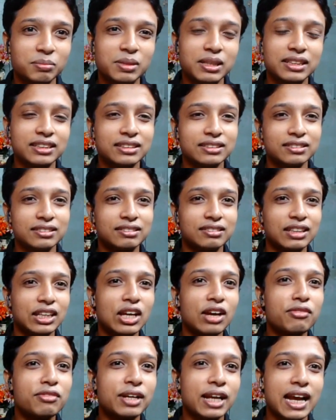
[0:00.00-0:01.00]
but I don't know what I'm you saying.
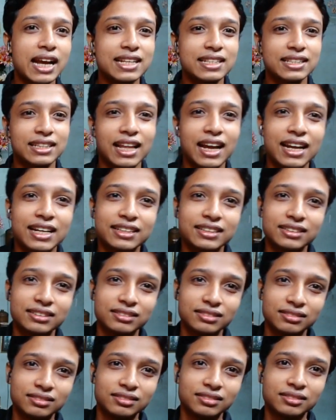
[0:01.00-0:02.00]
You have nice sorry, lights. We
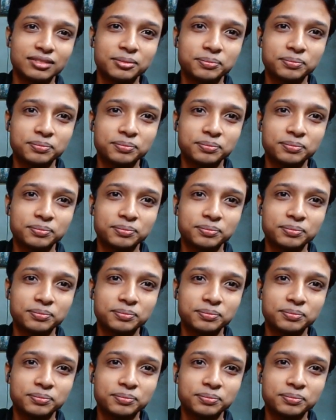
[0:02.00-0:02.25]
lied.